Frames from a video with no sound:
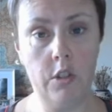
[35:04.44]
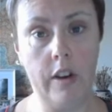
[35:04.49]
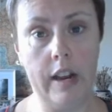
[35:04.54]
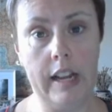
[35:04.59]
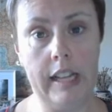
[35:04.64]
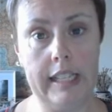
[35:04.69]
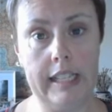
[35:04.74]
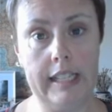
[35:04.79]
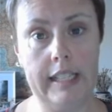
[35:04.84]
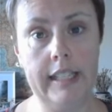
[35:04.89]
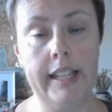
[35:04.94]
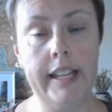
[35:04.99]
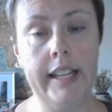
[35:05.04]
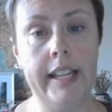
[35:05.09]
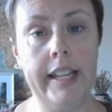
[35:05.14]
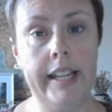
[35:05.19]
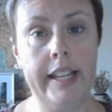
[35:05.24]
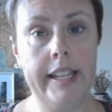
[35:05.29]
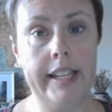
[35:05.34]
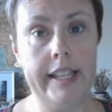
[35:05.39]
this
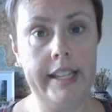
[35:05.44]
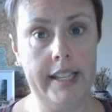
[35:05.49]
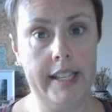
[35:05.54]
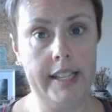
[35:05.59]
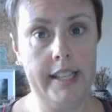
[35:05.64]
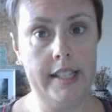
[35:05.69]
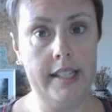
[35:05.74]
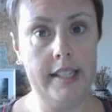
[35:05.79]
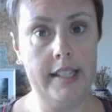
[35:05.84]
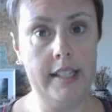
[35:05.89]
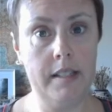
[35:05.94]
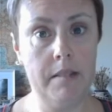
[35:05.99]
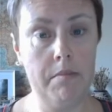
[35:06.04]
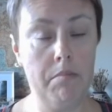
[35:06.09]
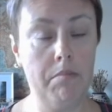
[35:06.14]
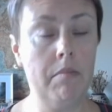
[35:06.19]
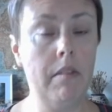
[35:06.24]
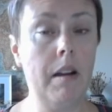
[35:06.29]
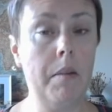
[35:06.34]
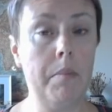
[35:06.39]
project is
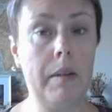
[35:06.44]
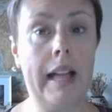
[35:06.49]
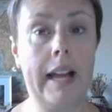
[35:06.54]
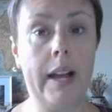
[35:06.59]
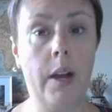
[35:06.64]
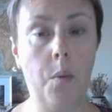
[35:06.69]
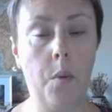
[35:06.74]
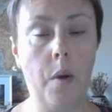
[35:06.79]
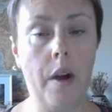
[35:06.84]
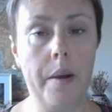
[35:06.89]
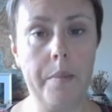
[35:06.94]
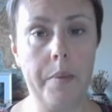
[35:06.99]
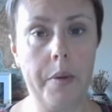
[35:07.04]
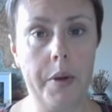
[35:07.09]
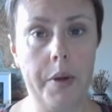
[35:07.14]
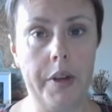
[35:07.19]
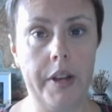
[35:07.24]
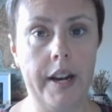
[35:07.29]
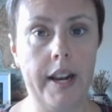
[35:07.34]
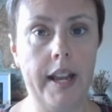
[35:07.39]
the Adelaide
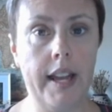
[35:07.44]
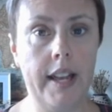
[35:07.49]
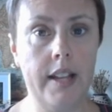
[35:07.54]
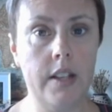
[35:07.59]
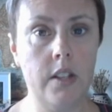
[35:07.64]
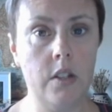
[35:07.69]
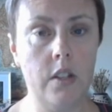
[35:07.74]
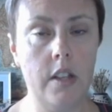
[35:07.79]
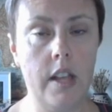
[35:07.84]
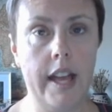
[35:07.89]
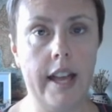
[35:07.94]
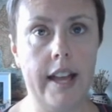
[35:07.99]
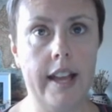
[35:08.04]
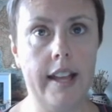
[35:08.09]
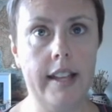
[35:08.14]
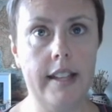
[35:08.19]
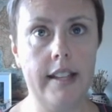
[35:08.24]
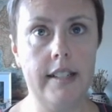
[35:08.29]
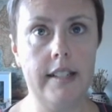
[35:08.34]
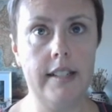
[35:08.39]
Crows,
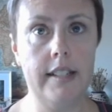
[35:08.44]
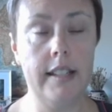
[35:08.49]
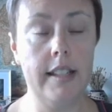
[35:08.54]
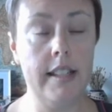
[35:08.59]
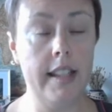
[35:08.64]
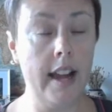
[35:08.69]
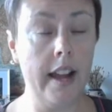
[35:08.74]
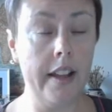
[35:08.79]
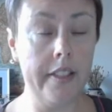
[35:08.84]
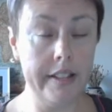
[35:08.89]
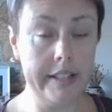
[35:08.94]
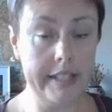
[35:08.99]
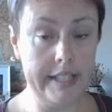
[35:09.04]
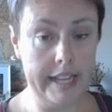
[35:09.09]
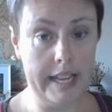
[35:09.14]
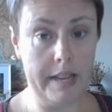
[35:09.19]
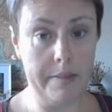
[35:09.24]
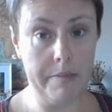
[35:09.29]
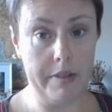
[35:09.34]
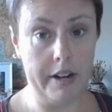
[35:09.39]
and here in
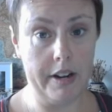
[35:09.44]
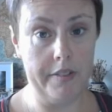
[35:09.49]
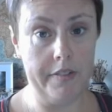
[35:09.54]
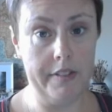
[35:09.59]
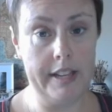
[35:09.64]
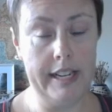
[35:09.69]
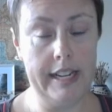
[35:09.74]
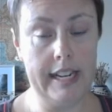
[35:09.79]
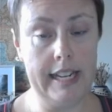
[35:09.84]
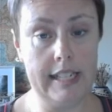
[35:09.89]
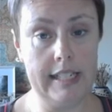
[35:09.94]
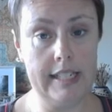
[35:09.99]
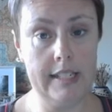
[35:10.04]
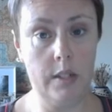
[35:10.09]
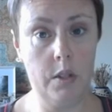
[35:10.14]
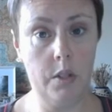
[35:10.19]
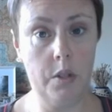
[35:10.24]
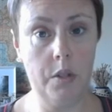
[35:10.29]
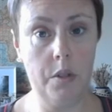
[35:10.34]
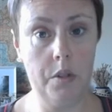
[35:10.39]
Australia, the
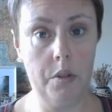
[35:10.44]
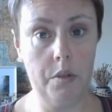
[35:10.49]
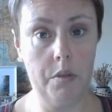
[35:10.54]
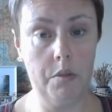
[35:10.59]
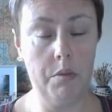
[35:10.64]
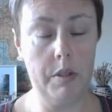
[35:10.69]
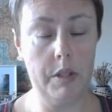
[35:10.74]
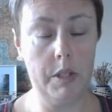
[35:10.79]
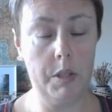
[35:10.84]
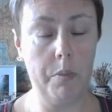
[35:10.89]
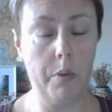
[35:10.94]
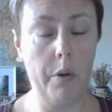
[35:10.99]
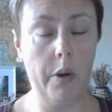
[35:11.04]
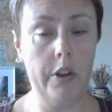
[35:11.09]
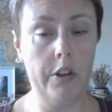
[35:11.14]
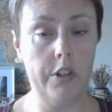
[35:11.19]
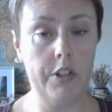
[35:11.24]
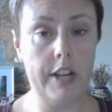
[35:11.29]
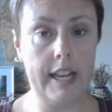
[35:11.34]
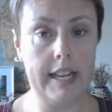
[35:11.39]
crow is a
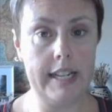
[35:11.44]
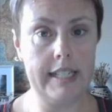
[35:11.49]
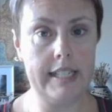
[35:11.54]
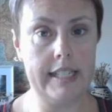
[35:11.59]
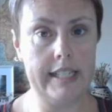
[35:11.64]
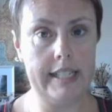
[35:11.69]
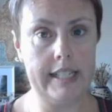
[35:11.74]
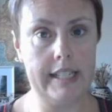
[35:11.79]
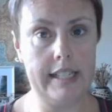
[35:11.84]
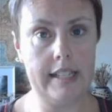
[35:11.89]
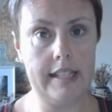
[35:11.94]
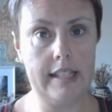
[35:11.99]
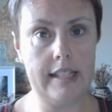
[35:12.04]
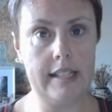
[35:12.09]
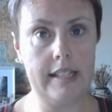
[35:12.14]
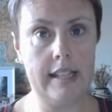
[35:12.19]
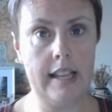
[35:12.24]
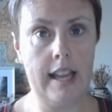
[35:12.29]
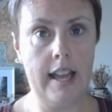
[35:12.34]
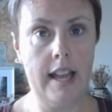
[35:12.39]
completely
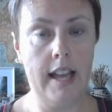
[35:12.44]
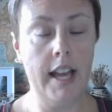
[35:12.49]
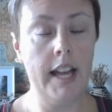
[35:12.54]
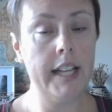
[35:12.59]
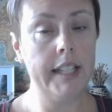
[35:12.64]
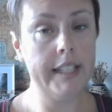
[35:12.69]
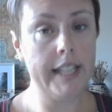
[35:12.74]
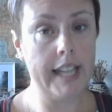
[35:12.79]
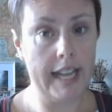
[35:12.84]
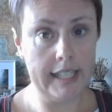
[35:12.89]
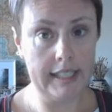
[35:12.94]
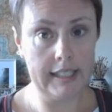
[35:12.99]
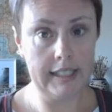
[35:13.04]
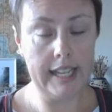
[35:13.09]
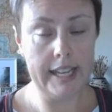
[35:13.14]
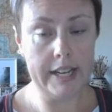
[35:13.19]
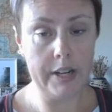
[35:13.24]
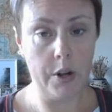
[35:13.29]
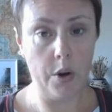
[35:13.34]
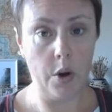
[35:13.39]
black bird.
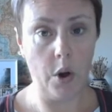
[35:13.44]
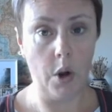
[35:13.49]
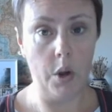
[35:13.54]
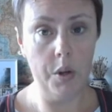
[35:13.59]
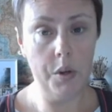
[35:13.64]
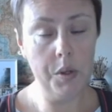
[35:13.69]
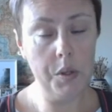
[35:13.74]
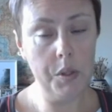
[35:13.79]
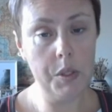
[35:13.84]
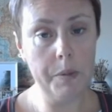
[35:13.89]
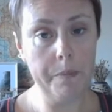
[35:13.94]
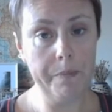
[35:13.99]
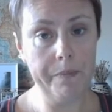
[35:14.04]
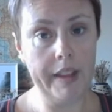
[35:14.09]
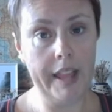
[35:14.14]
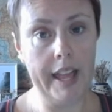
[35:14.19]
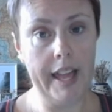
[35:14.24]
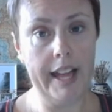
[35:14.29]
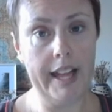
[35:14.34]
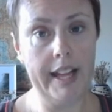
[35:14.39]
So
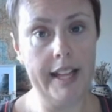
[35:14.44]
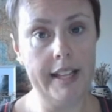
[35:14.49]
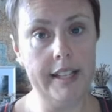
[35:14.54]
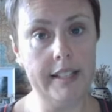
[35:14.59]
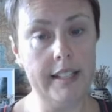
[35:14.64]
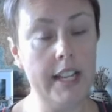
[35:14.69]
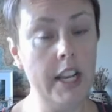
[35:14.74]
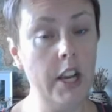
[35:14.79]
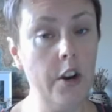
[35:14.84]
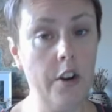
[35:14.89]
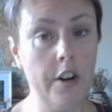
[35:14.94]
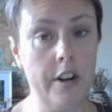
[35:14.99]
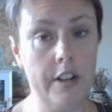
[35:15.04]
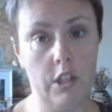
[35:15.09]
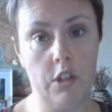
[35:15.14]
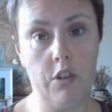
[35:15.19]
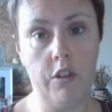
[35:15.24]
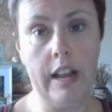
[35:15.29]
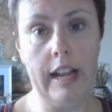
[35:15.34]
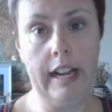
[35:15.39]
that's where
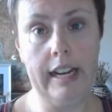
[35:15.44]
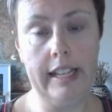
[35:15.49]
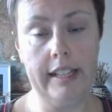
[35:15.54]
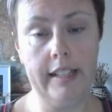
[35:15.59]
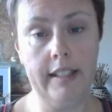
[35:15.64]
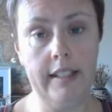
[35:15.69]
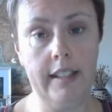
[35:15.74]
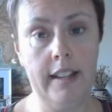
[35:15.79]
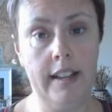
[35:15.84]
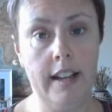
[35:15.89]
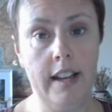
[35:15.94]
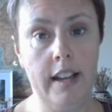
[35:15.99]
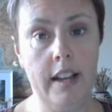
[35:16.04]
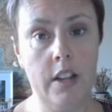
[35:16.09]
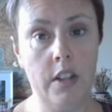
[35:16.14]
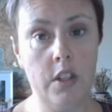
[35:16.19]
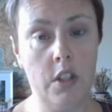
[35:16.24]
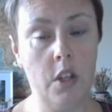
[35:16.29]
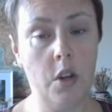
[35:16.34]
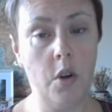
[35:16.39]
um, I'm
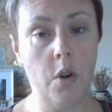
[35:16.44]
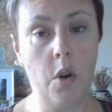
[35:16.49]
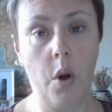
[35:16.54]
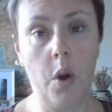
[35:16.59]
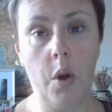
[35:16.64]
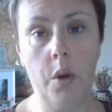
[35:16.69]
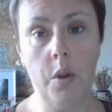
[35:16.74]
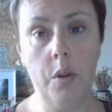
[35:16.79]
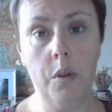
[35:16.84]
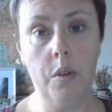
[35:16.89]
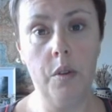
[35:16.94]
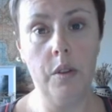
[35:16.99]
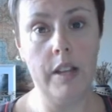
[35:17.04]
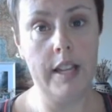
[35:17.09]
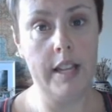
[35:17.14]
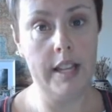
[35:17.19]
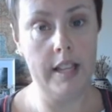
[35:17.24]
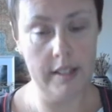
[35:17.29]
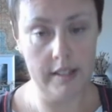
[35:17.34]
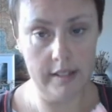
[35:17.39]
stitching this
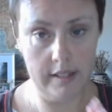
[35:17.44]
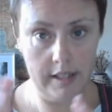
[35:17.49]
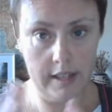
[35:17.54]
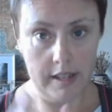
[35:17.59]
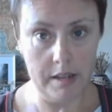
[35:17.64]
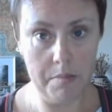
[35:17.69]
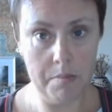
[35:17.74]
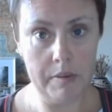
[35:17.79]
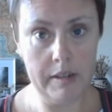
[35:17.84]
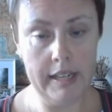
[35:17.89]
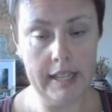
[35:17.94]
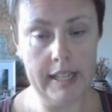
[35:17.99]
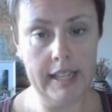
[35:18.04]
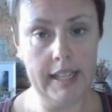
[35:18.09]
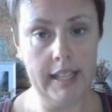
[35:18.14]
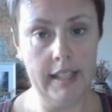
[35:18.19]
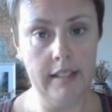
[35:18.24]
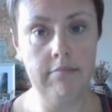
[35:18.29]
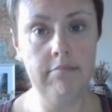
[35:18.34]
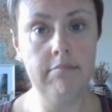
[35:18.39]
particular project
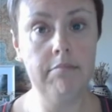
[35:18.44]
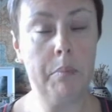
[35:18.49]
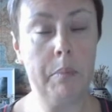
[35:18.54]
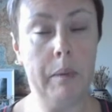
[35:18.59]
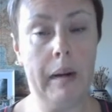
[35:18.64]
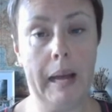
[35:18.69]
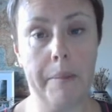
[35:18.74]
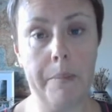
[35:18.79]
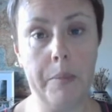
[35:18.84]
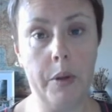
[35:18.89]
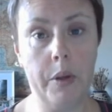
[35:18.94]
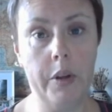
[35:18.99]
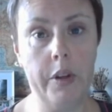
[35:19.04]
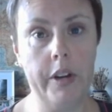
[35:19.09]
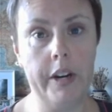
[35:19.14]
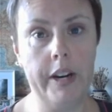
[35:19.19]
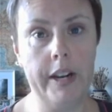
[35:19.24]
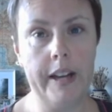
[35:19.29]
on